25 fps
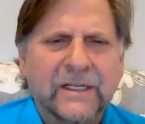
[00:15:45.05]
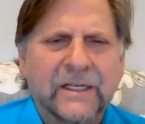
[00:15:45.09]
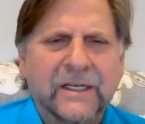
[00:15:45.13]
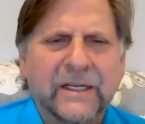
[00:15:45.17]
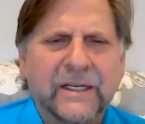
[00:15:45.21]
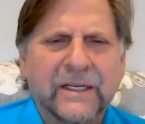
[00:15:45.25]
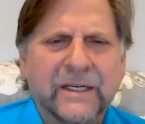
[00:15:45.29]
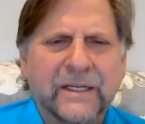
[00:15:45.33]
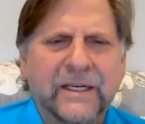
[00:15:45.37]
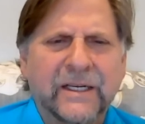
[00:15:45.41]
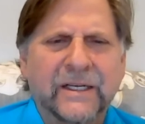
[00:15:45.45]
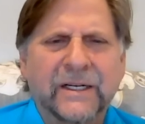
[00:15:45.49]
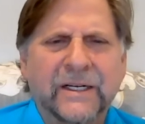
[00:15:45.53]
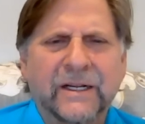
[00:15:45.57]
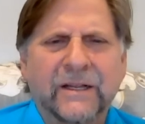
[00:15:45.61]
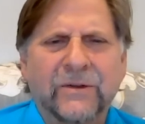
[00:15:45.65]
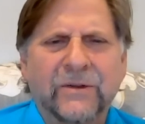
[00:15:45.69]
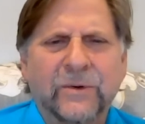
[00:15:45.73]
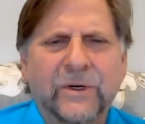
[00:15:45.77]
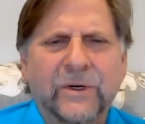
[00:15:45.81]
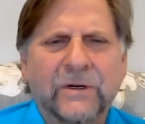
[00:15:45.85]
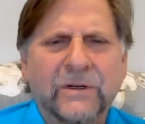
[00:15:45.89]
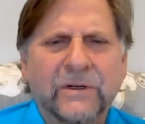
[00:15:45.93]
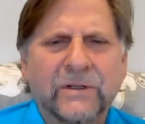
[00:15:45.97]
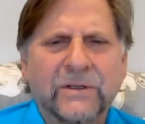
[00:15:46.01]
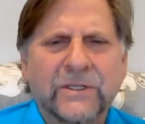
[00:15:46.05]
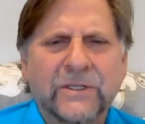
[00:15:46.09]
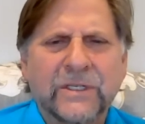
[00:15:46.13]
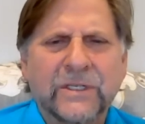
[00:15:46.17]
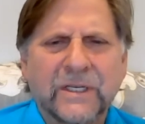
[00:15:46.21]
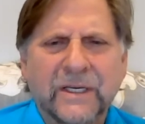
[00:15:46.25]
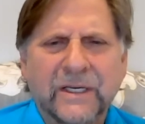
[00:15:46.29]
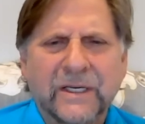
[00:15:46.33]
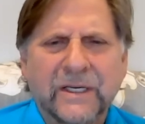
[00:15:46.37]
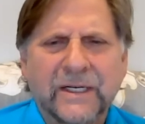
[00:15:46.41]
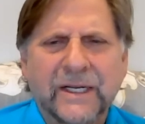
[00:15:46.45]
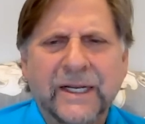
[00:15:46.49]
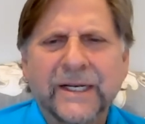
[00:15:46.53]
In other words,
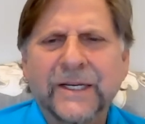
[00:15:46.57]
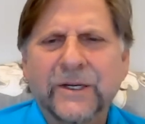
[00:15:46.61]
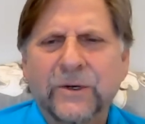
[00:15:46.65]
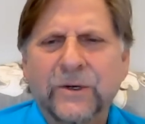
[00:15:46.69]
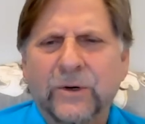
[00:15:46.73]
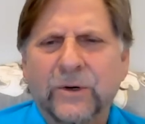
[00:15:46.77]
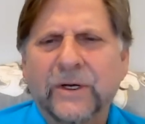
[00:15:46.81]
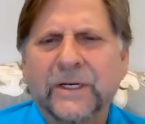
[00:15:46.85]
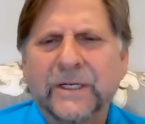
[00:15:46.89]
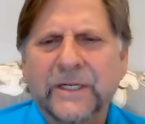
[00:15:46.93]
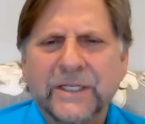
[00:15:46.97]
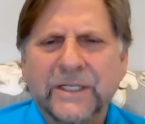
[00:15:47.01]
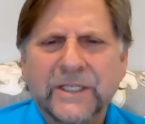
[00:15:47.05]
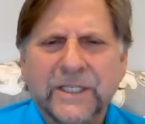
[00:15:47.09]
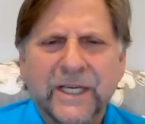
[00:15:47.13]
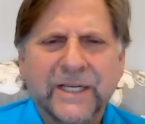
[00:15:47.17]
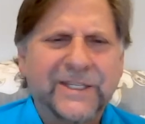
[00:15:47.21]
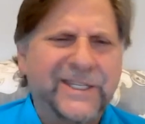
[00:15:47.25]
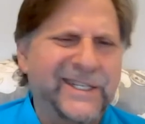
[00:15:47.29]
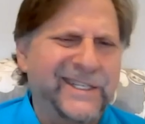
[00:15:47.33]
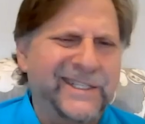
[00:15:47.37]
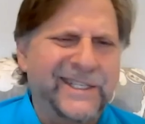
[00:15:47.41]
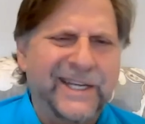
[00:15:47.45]
in any organization,